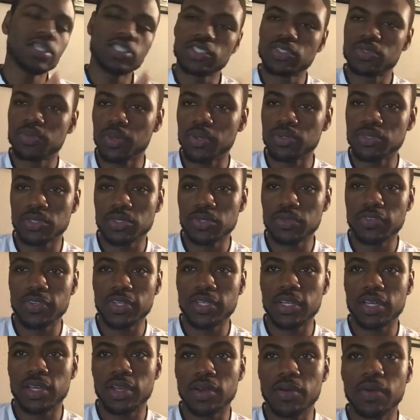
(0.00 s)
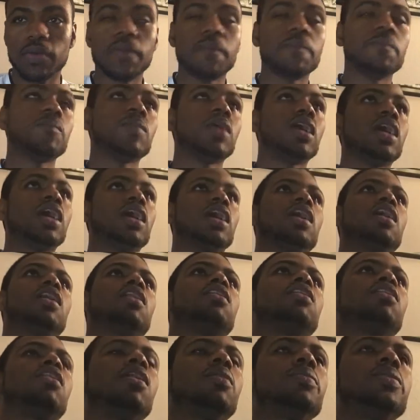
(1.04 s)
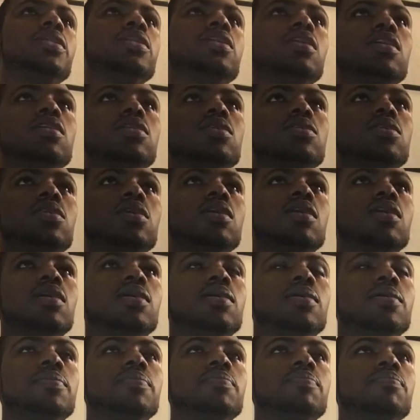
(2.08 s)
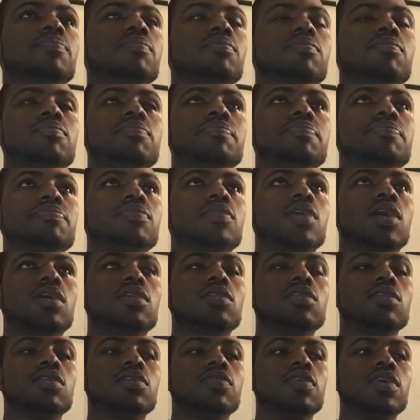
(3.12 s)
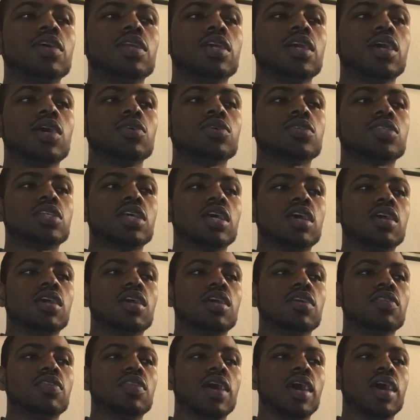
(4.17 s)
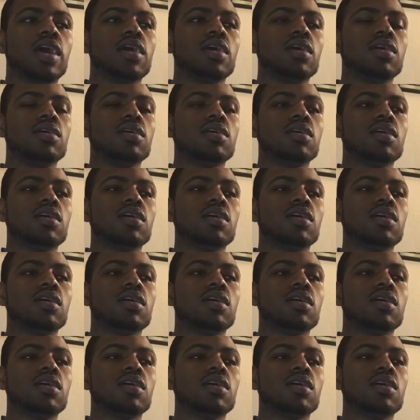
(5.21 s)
just posted the video. Commented under the video saying that